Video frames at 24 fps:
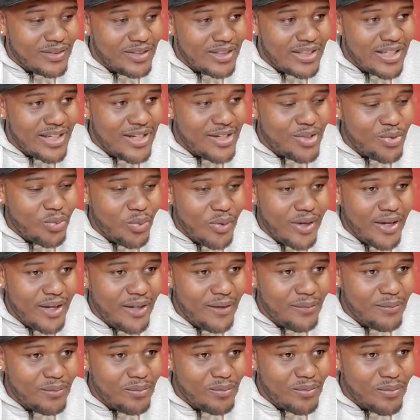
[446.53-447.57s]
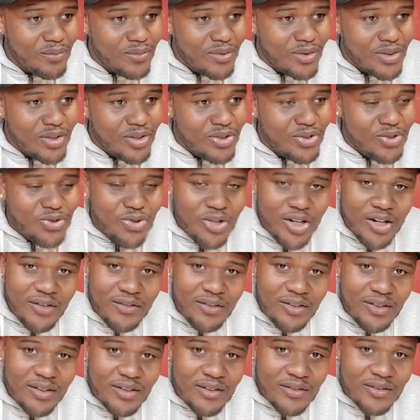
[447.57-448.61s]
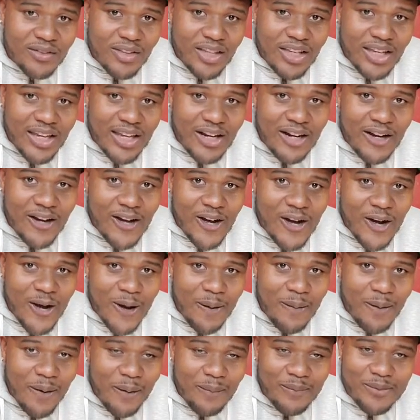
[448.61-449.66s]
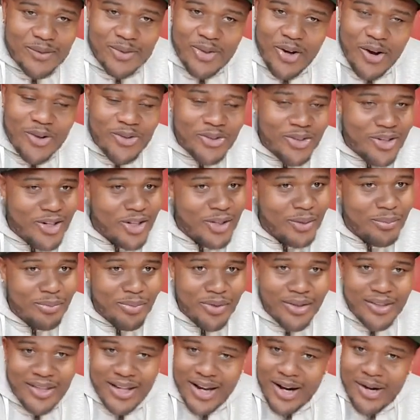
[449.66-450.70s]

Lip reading: T Sweat, Trevor, and sorry to the other brother.